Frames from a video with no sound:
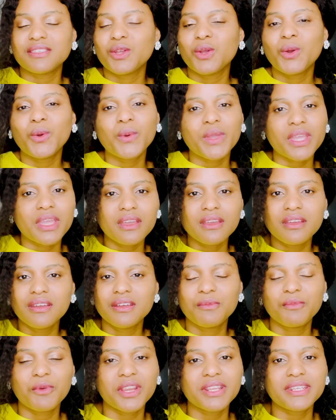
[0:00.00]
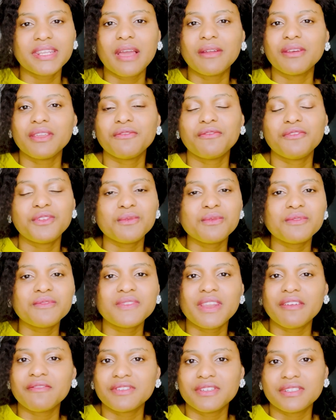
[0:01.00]
a quick breakdown if you've
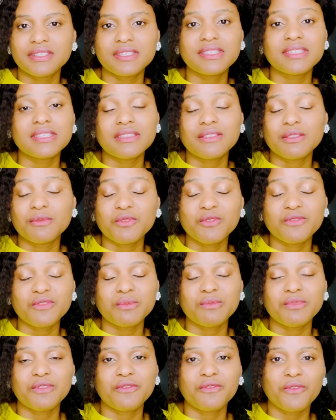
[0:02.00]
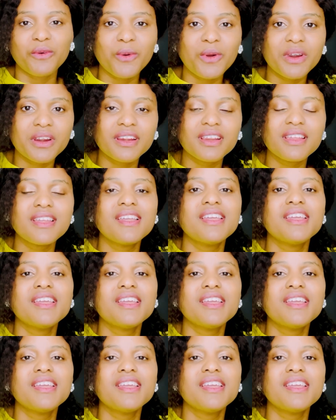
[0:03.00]
never seen the movie before.